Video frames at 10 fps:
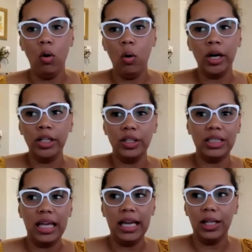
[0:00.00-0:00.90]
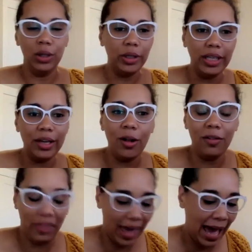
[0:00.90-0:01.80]
or just like looking at
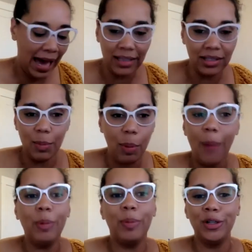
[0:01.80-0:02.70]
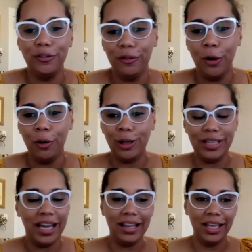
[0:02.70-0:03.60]
all of the ads that pop up on your phone all
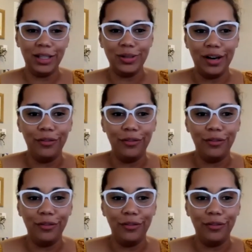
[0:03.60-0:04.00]
day, like you said,